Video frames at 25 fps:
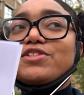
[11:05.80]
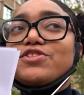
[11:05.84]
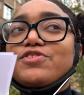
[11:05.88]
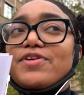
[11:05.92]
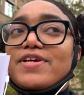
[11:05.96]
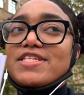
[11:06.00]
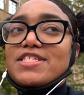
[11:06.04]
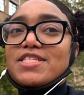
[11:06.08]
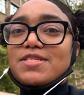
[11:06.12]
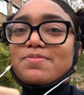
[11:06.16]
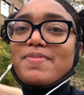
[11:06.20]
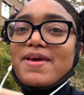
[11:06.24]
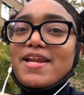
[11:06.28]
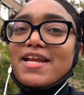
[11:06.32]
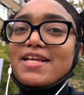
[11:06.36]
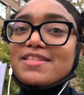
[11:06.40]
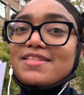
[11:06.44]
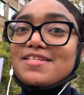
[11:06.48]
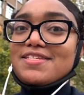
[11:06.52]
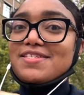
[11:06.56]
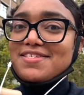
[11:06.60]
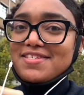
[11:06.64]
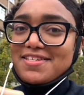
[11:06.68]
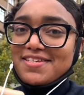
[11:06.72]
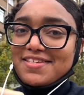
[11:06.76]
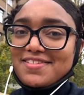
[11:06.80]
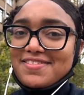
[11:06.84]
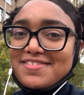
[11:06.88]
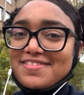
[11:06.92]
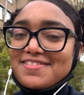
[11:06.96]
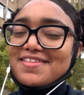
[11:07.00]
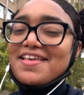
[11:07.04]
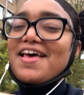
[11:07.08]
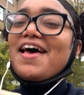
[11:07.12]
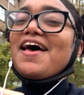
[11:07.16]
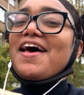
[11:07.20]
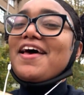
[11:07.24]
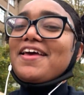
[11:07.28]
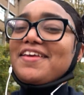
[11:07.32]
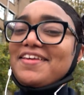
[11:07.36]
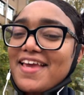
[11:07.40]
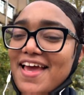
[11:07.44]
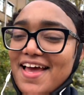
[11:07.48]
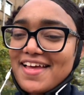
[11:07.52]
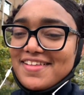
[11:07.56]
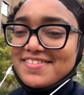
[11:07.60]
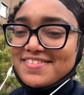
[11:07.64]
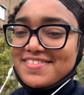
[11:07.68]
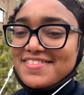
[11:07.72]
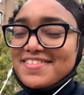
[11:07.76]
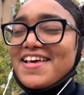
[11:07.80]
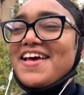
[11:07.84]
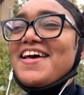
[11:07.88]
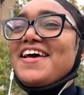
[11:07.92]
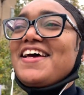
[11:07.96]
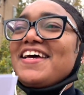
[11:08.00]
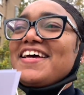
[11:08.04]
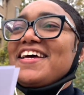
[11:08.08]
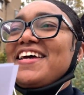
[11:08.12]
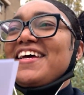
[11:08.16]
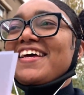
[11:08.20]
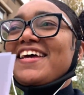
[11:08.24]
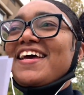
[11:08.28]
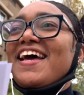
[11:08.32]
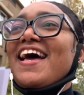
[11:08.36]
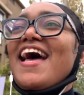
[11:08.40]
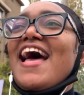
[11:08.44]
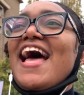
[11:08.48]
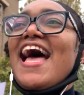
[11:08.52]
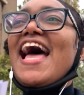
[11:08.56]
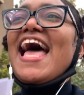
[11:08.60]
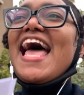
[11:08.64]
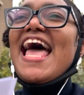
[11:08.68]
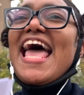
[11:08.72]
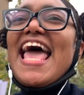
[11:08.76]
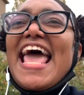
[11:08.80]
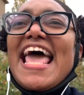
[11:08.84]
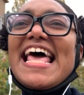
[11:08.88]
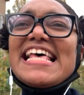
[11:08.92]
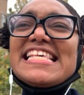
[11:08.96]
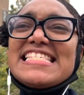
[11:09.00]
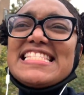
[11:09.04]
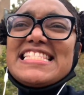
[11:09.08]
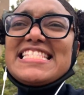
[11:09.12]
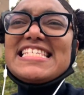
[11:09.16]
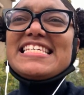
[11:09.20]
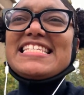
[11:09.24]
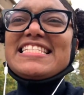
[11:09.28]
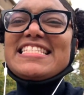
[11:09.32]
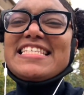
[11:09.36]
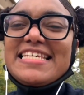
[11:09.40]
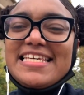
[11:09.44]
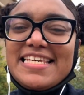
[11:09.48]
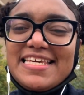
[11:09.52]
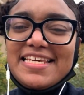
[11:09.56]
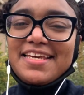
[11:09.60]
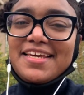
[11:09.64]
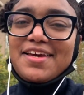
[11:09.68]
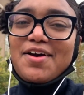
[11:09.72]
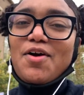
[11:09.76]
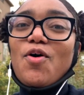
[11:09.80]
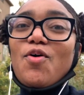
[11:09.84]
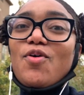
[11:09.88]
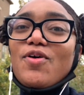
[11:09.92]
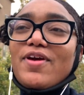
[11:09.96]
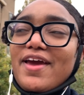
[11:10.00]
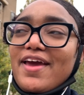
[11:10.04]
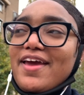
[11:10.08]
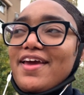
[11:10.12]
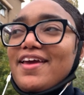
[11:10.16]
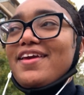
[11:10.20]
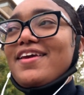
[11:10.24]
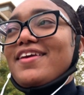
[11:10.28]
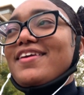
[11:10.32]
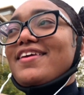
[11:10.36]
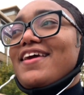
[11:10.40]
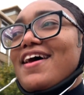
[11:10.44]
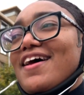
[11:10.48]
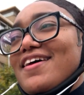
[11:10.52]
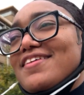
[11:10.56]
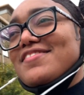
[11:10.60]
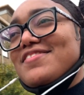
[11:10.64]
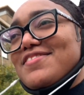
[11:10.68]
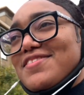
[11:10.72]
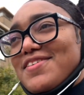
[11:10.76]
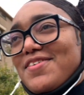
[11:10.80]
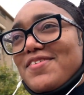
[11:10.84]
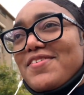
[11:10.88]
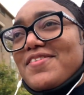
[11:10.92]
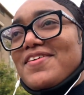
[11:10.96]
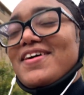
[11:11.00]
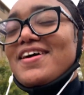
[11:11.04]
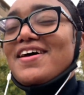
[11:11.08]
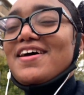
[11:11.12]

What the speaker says: transmitted disease. Yes. STD, okay? Yeah, so